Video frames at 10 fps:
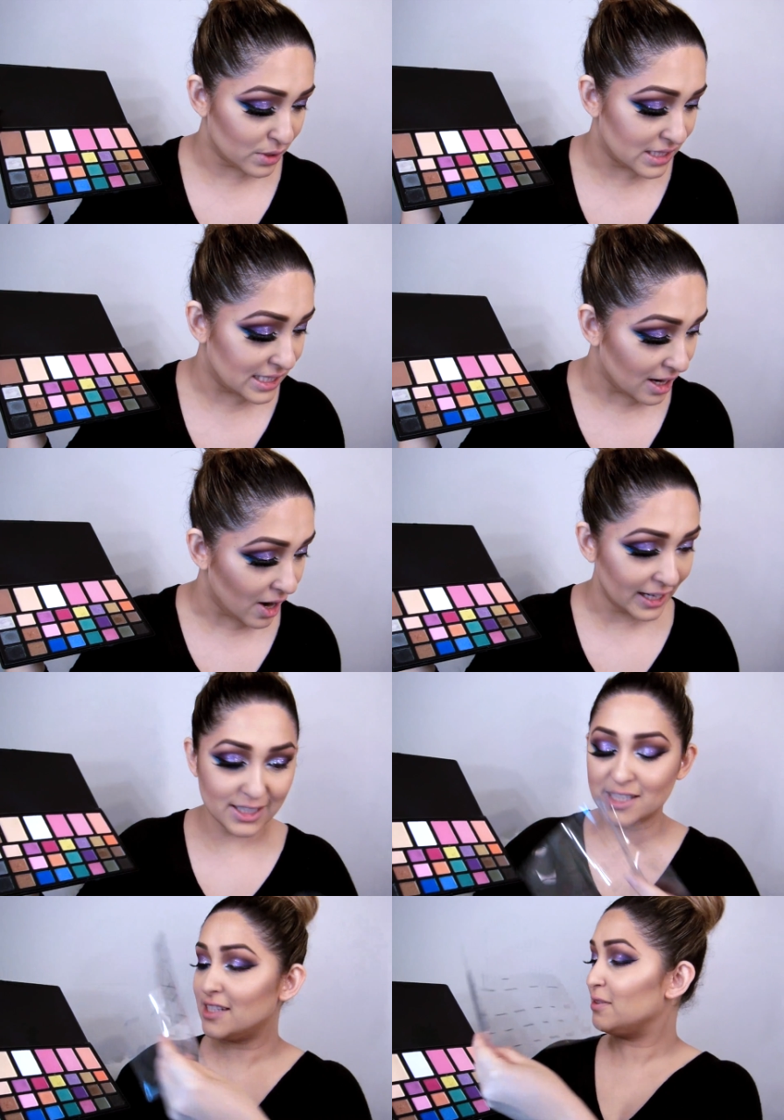was
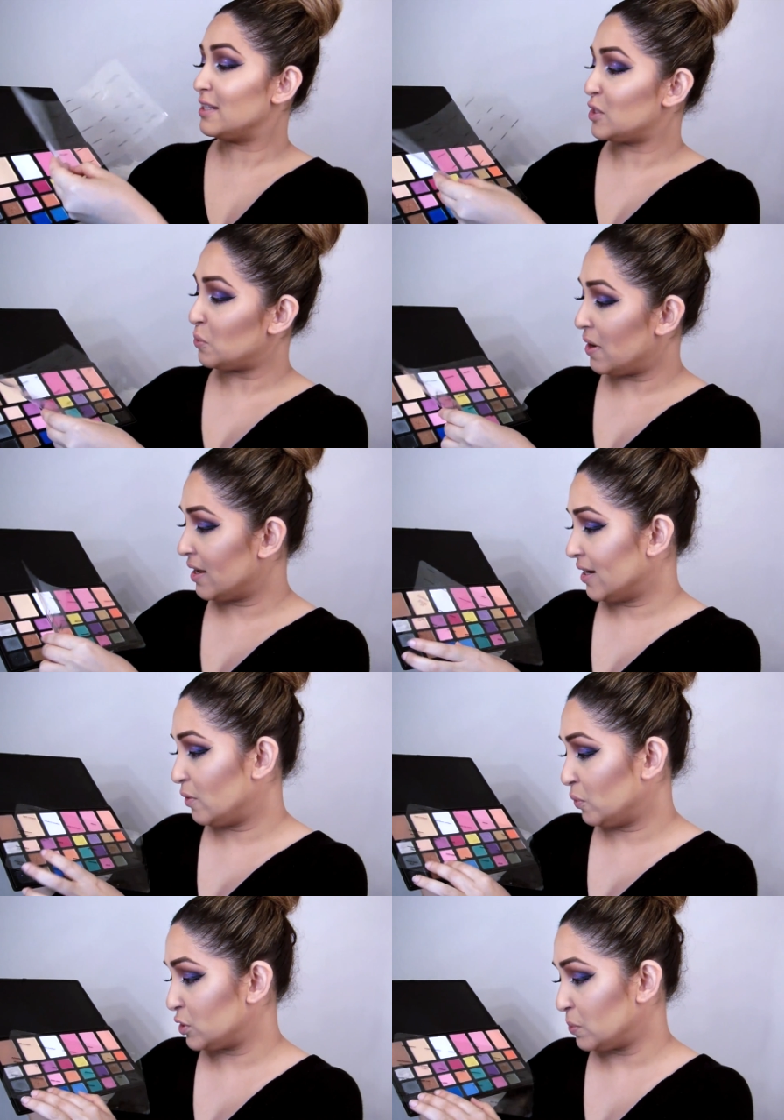dying to do this one.
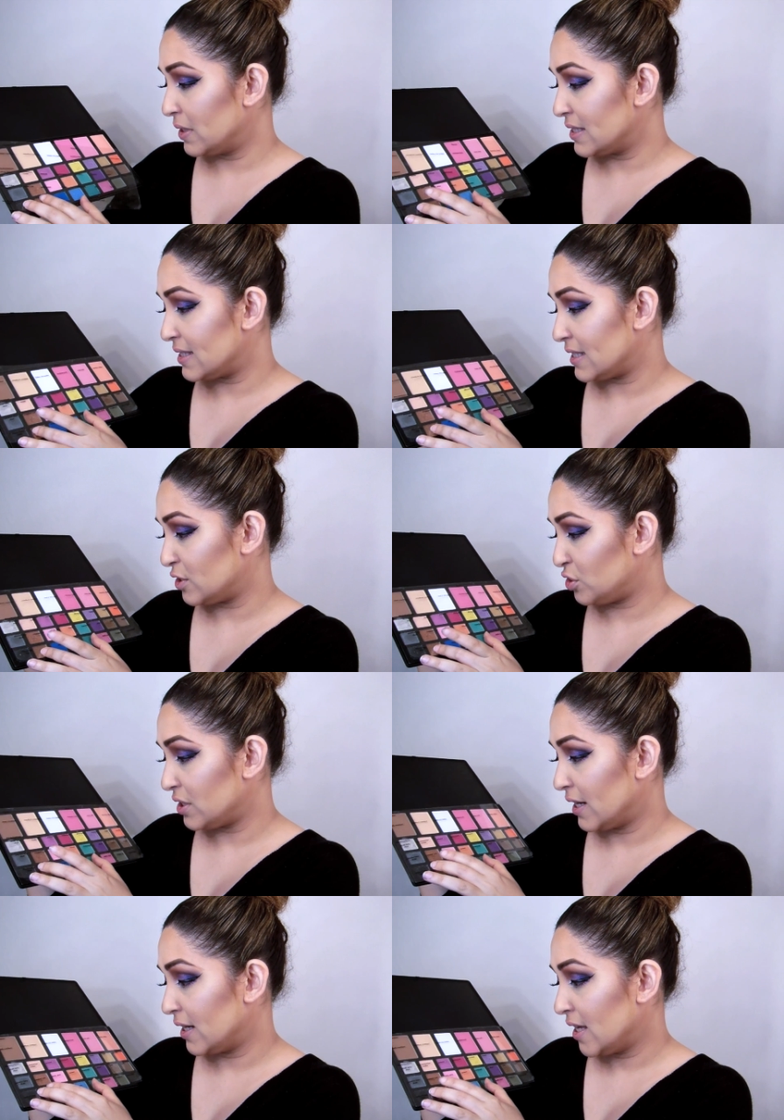Which one is this
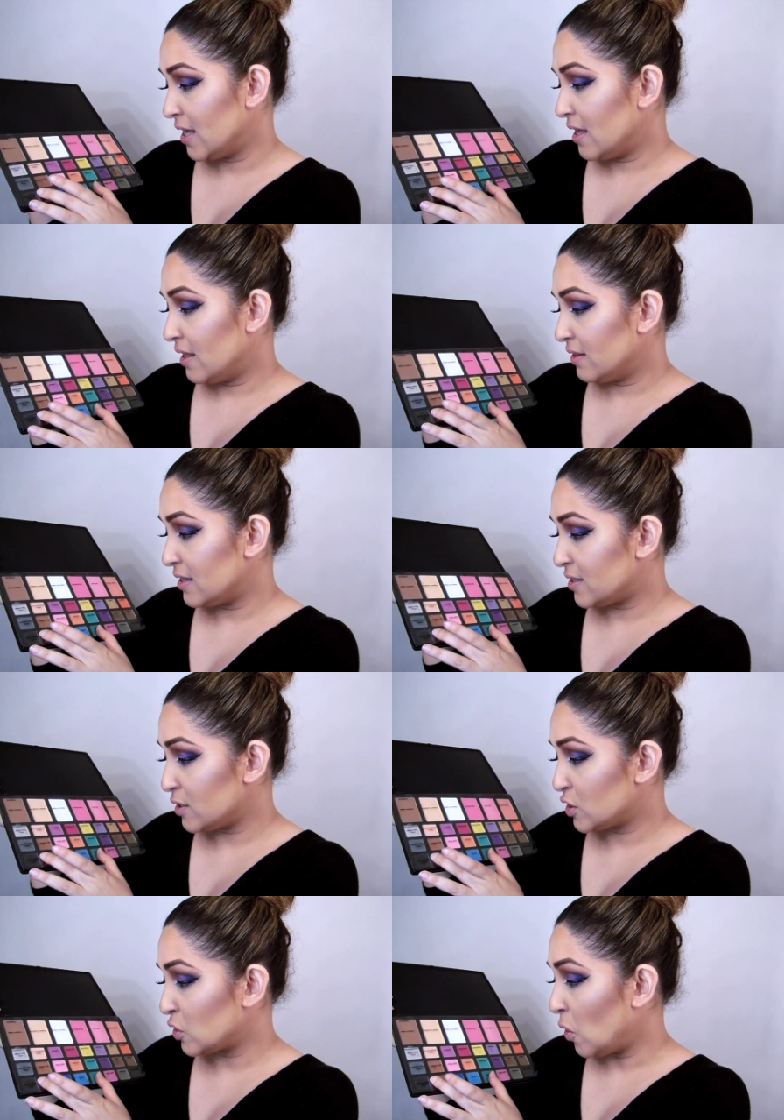shade? This
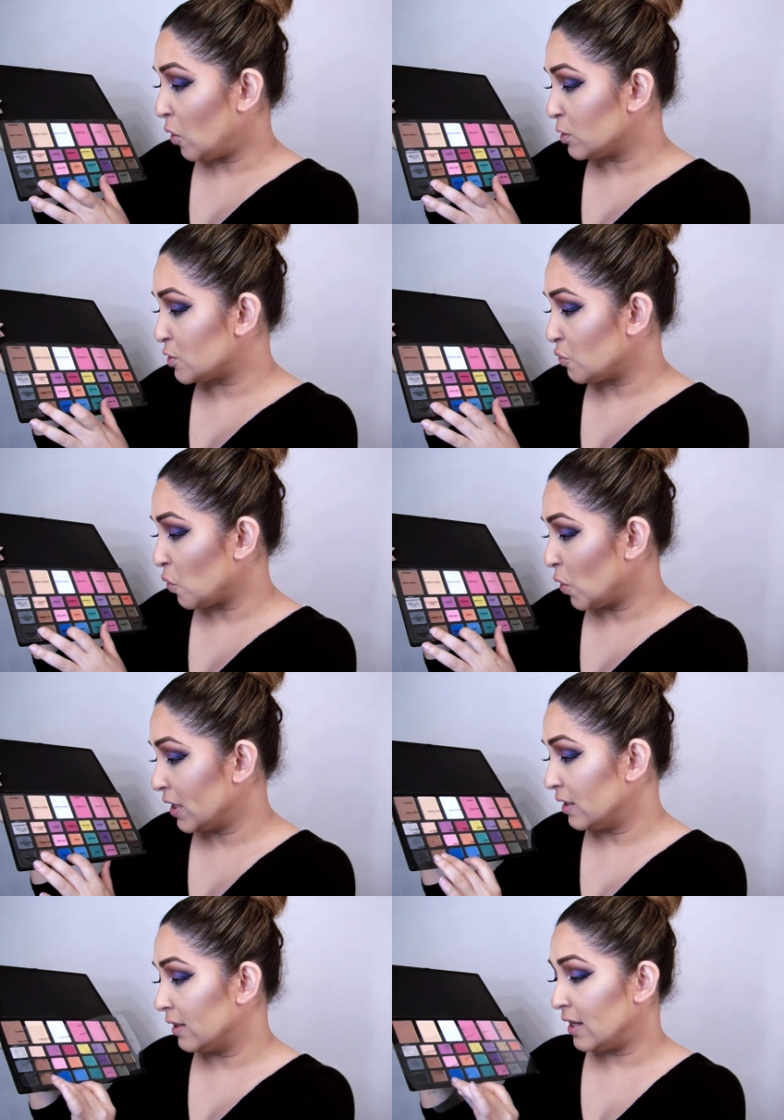is called
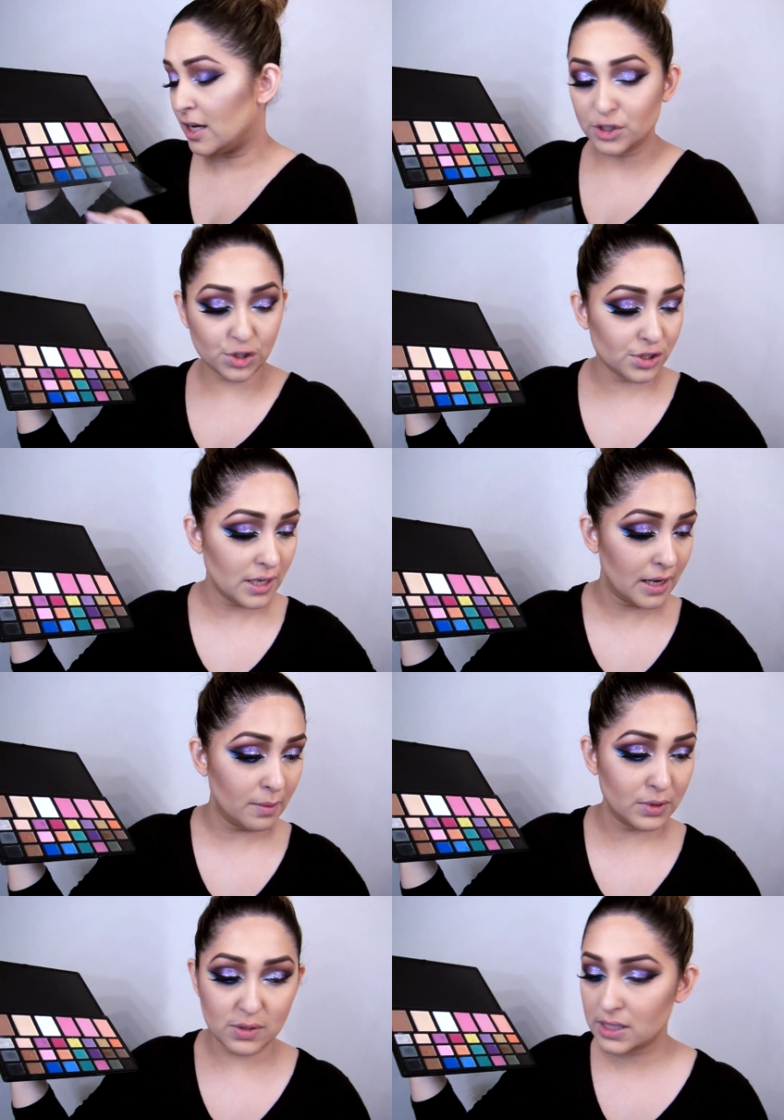Royal Lush, and
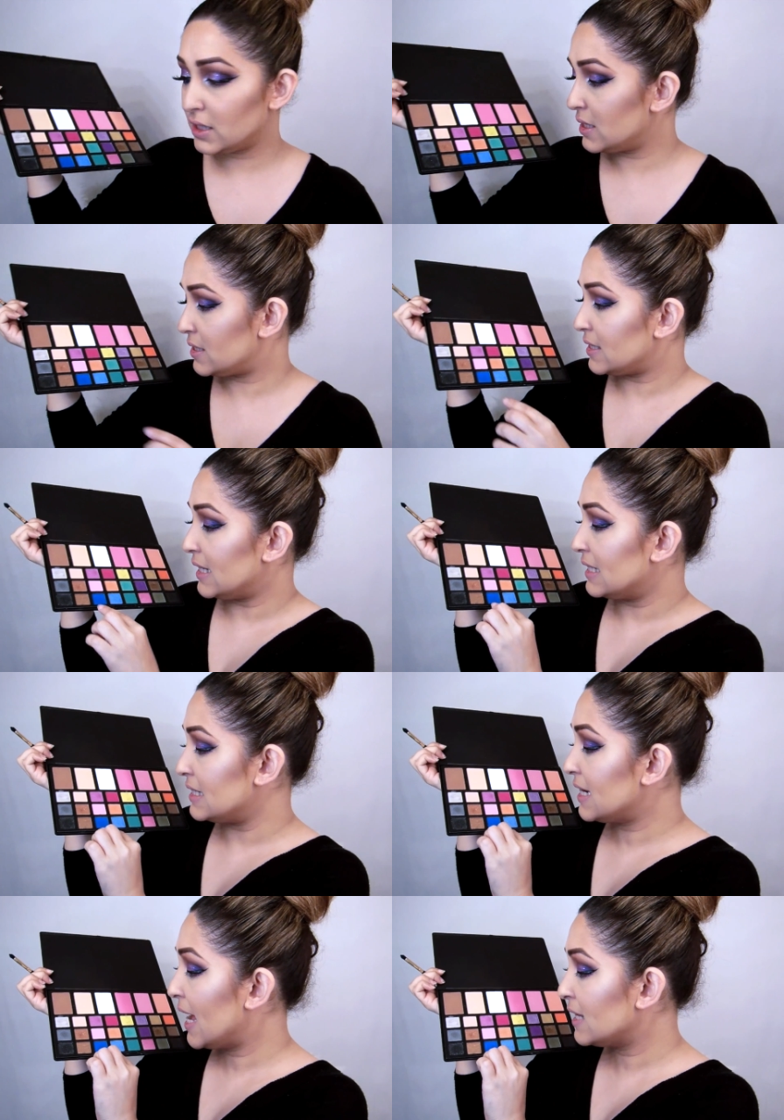I'm using this
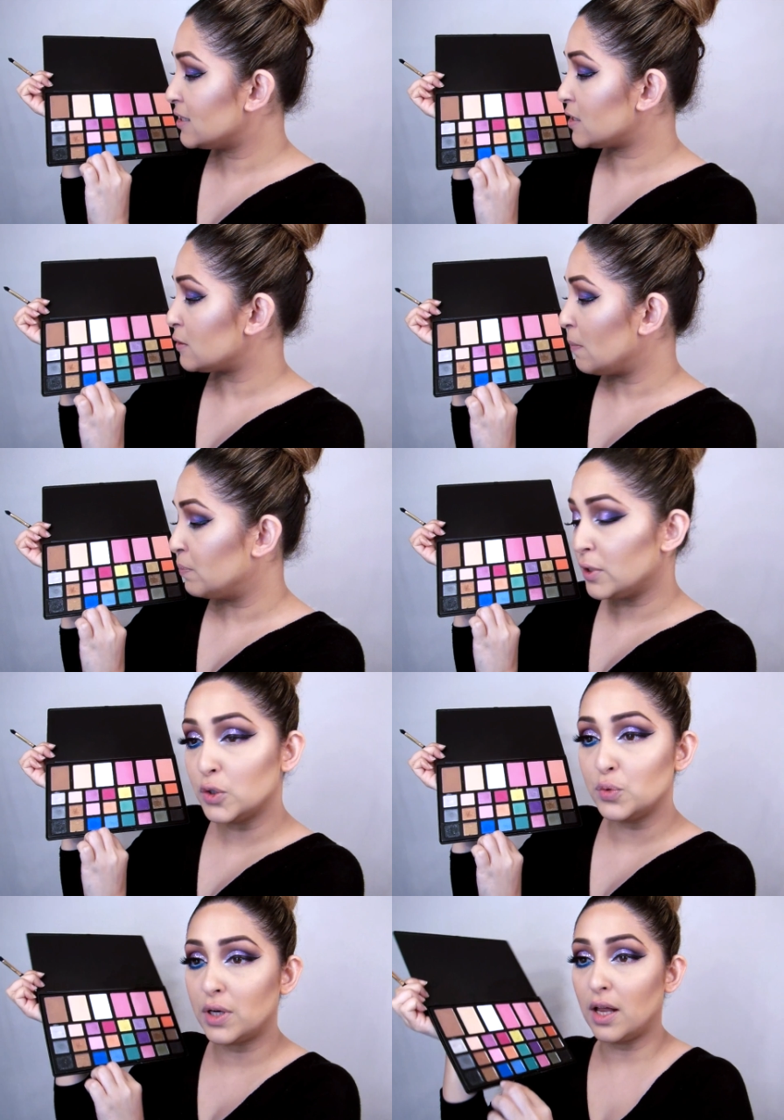intense
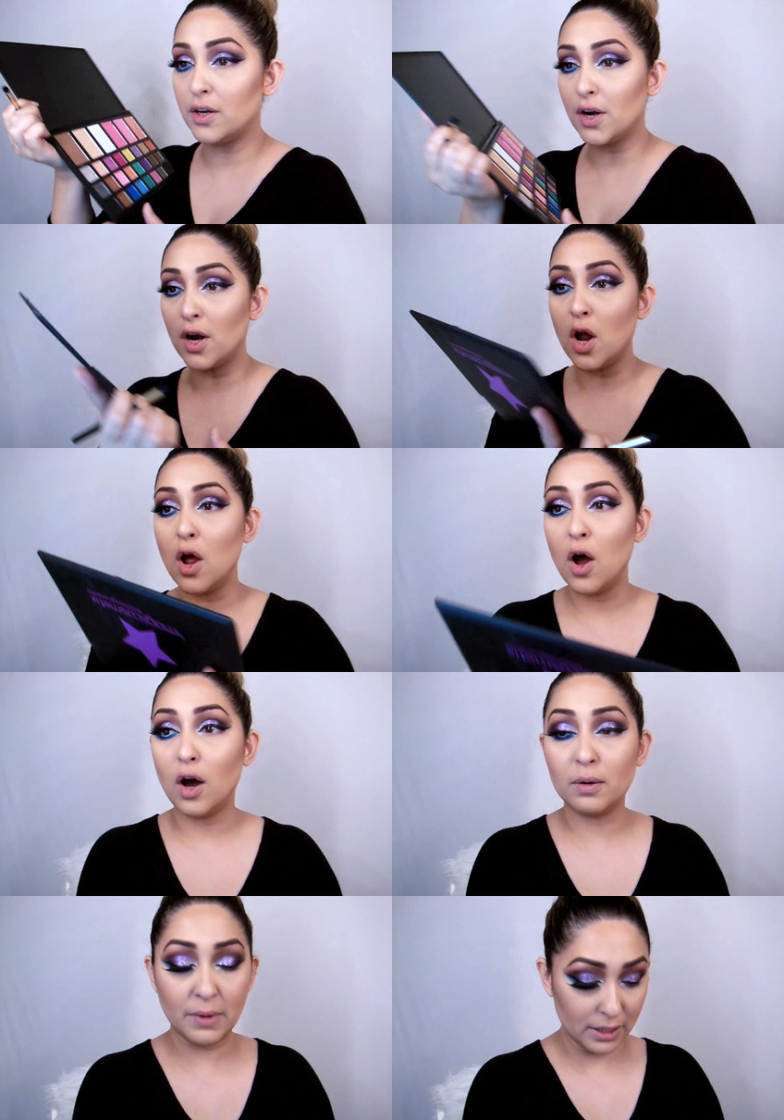blue color
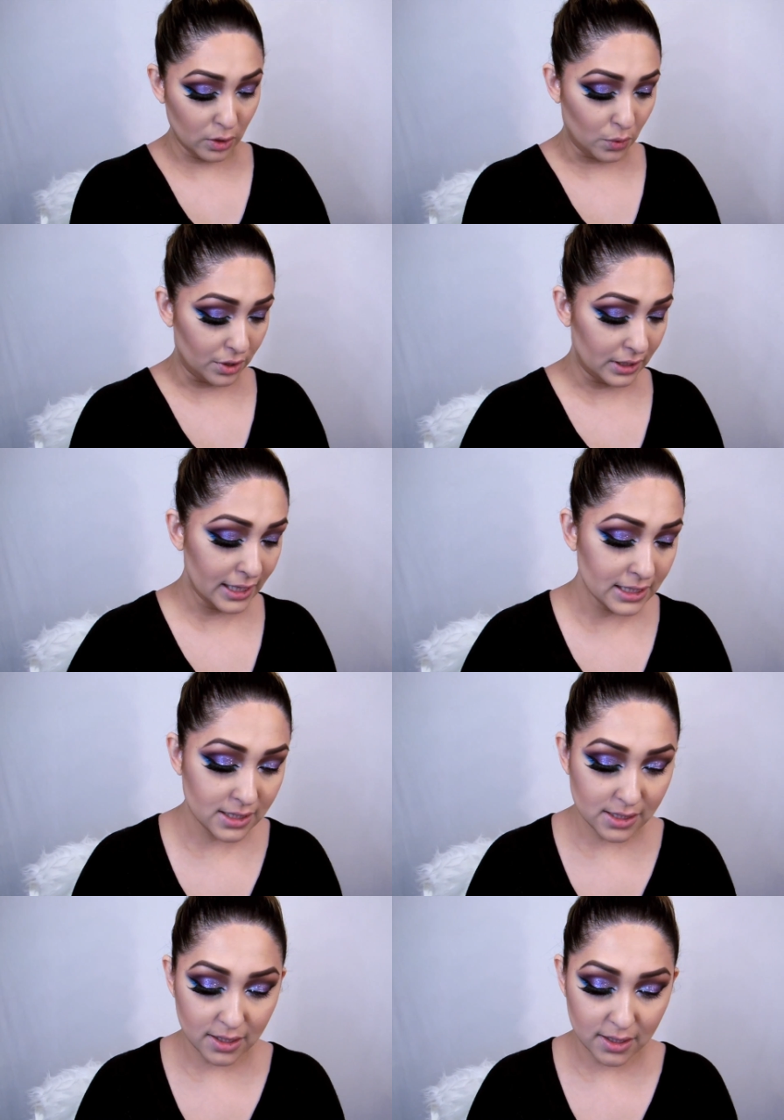on my lower
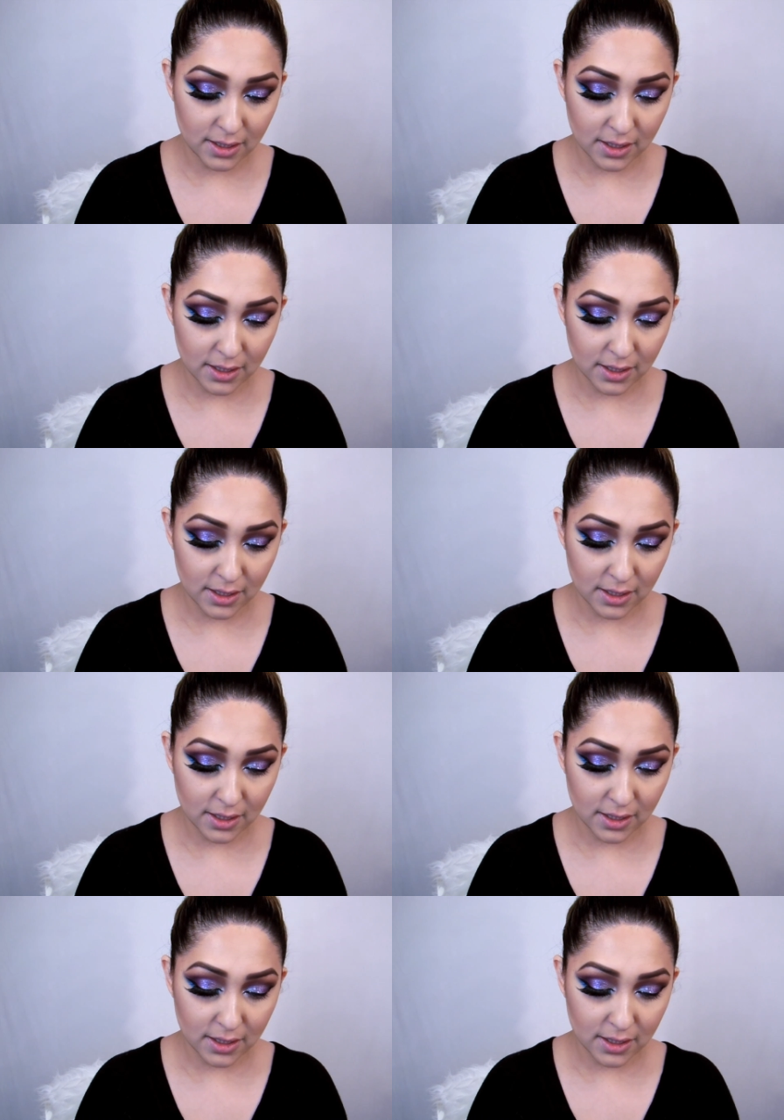lids.